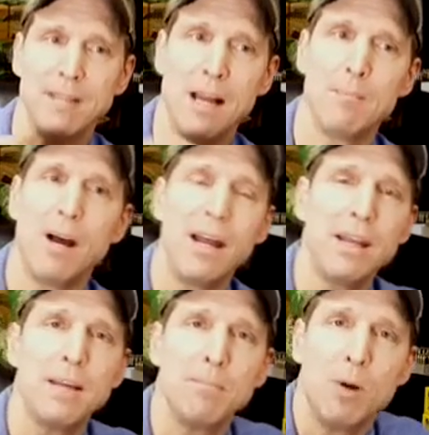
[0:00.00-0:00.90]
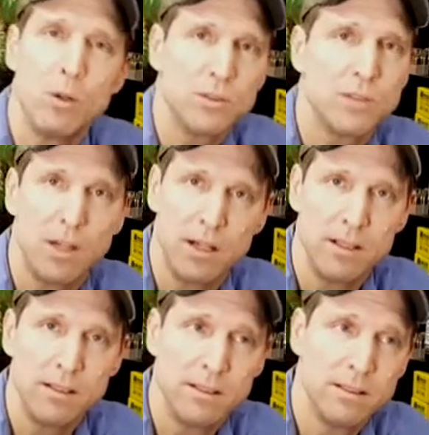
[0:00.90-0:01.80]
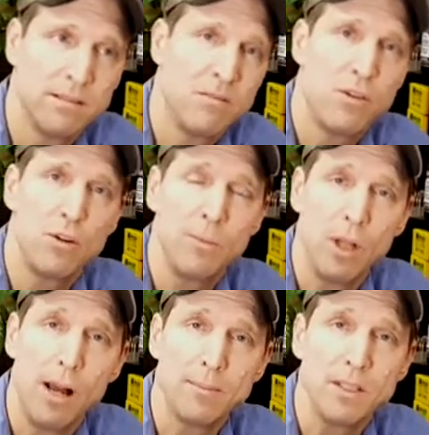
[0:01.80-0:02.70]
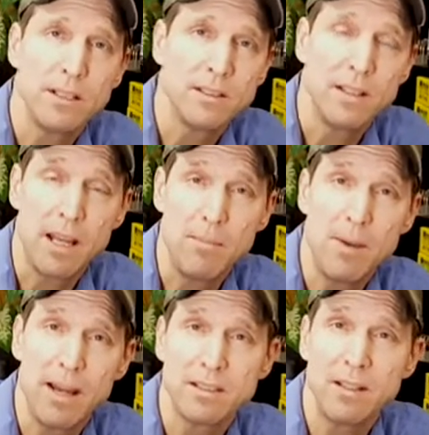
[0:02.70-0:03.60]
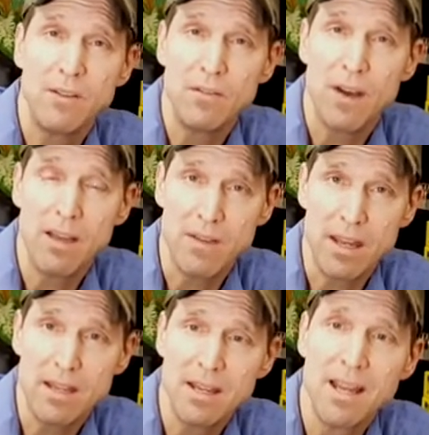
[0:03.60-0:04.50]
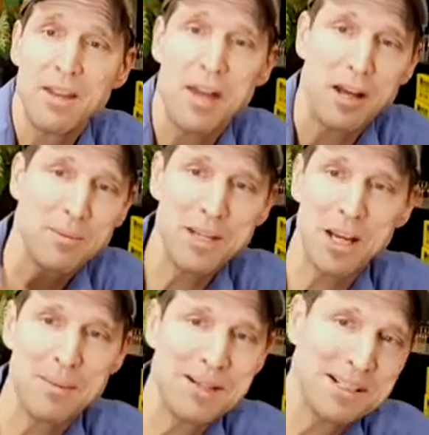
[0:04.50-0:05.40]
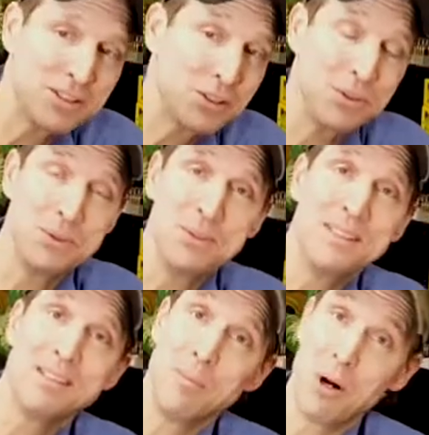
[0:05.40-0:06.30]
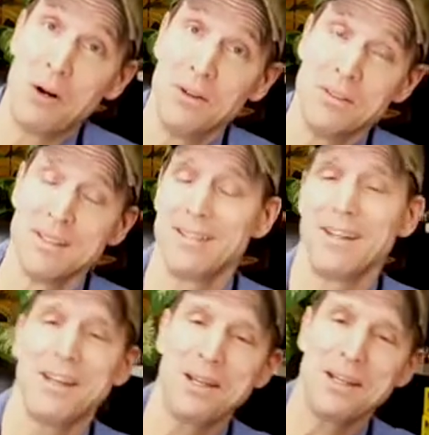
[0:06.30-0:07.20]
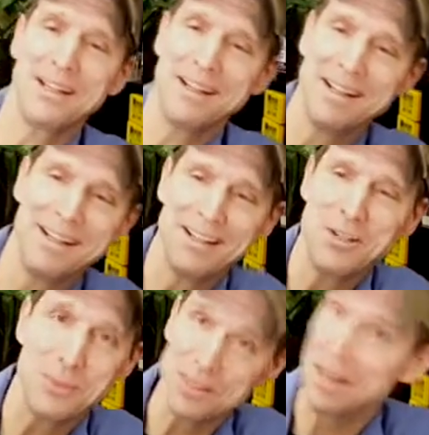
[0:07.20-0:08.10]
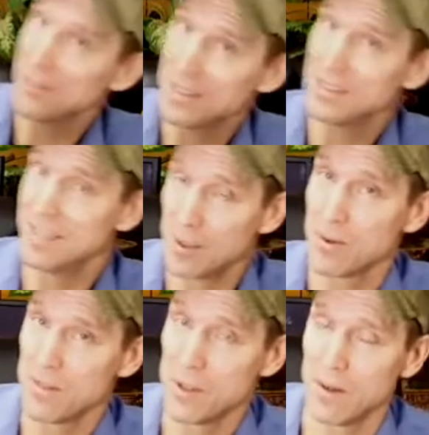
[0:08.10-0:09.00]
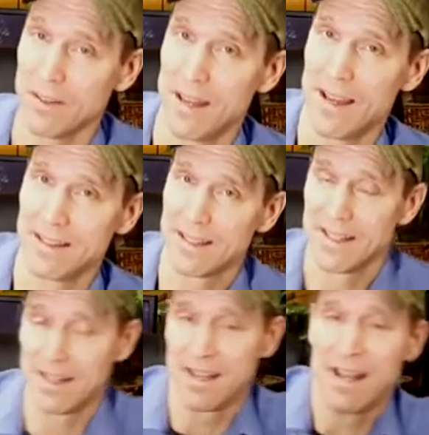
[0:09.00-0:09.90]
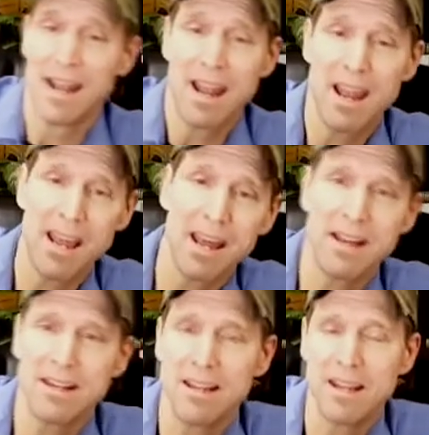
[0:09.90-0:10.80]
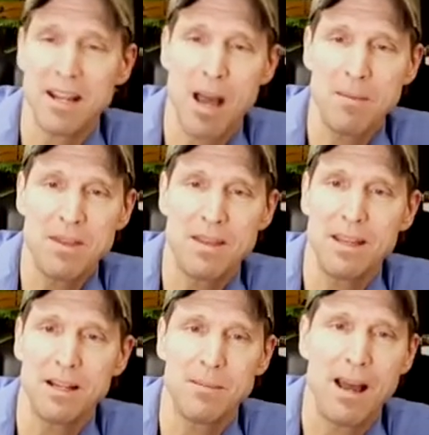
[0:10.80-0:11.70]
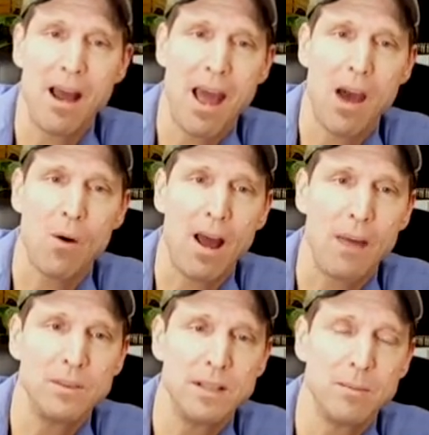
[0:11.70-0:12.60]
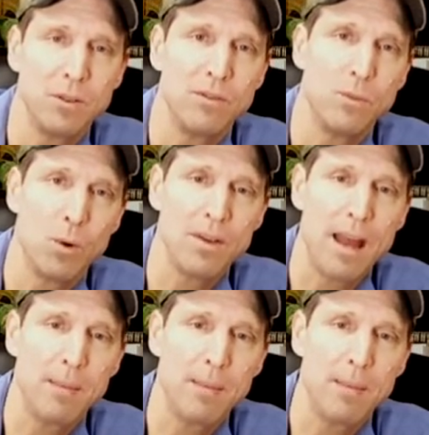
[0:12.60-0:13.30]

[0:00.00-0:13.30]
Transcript: I'm buying a Pulsar thermal optic. It's an Apex 75A. That'll be coming in soon, tomorrow, and you will definitely see a review on that. And it got me thinking about how I was able to afford that